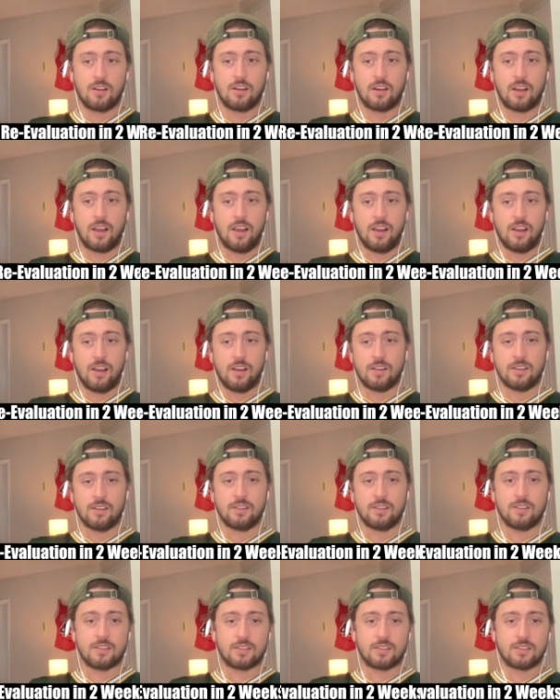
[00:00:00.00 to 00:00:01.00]

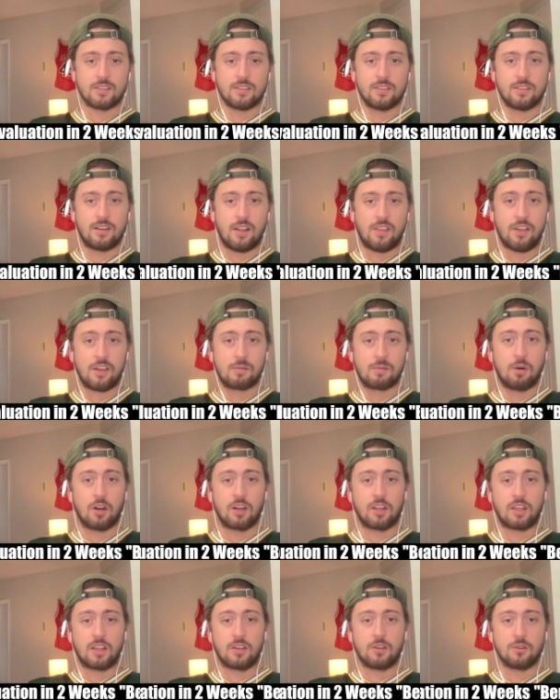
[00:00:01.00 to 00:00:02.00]
and I think
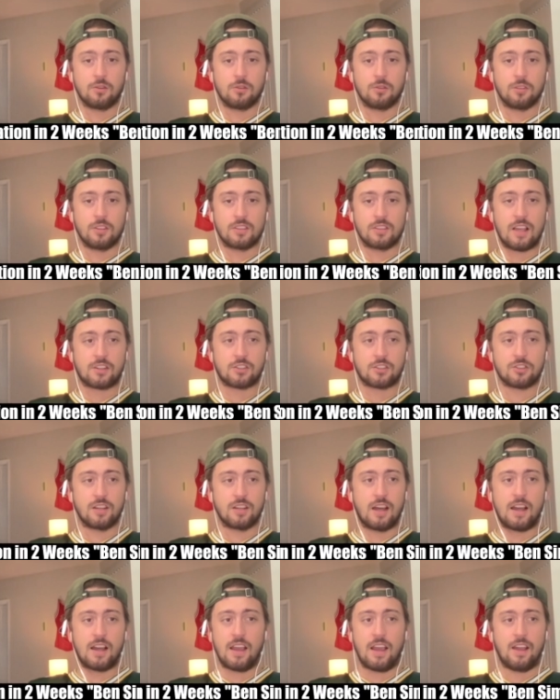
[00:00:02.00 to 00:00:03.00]
Buddy Hield has actually
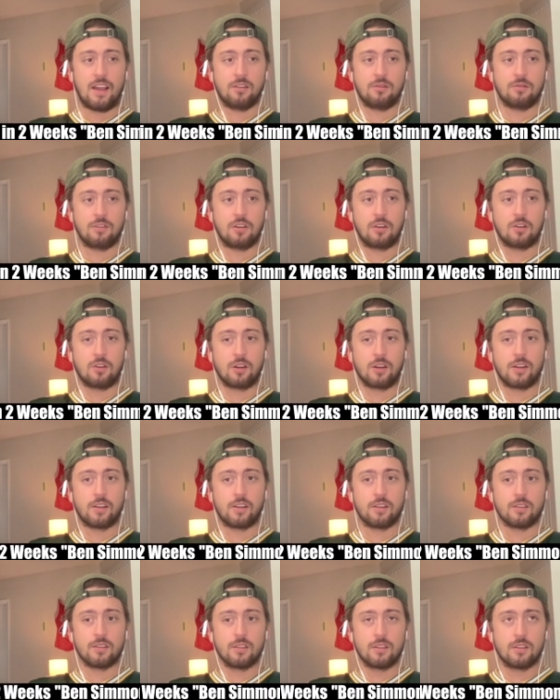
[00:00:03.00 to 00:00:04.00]
not had a
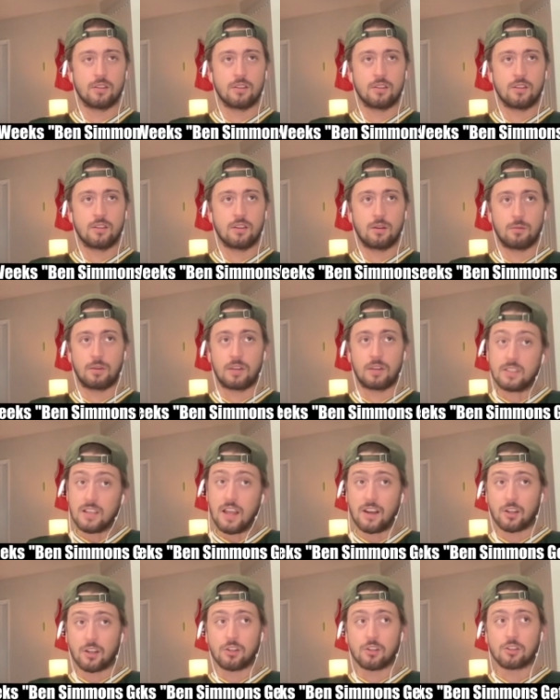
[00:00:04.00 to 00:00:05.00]
very. I mean, he's had
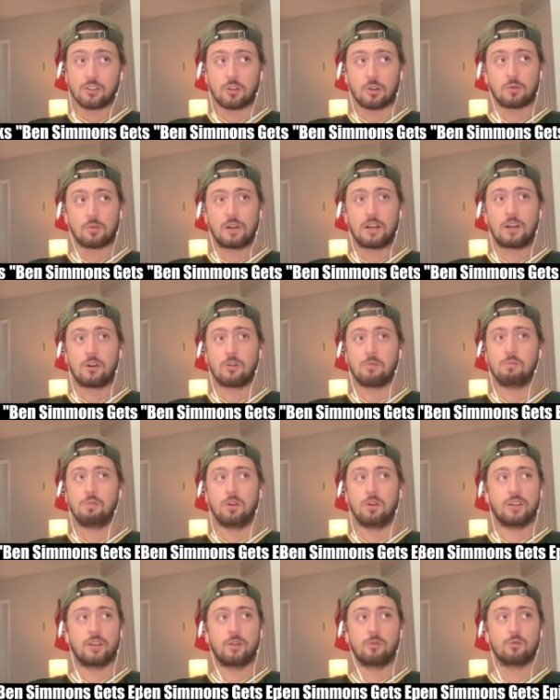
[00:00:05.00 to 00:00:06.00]
a good career,
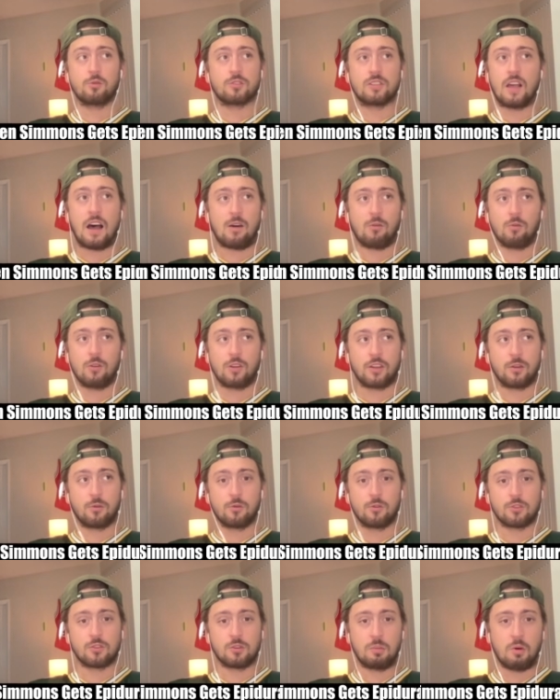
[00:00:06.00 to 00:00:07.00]
but he was not what he
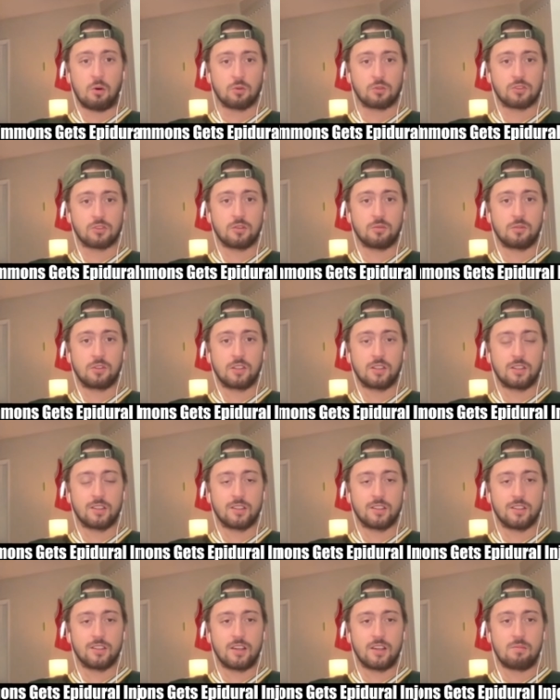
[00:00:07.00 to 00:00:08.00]
was supposed to be
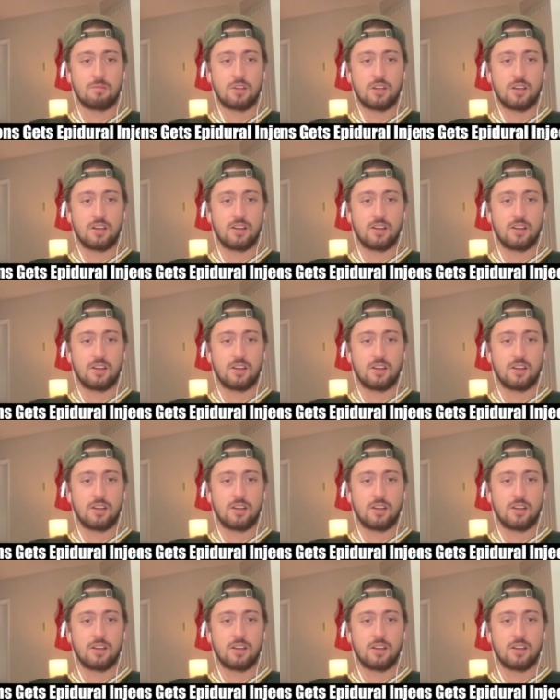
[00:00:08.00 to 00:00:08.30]
in the NBA.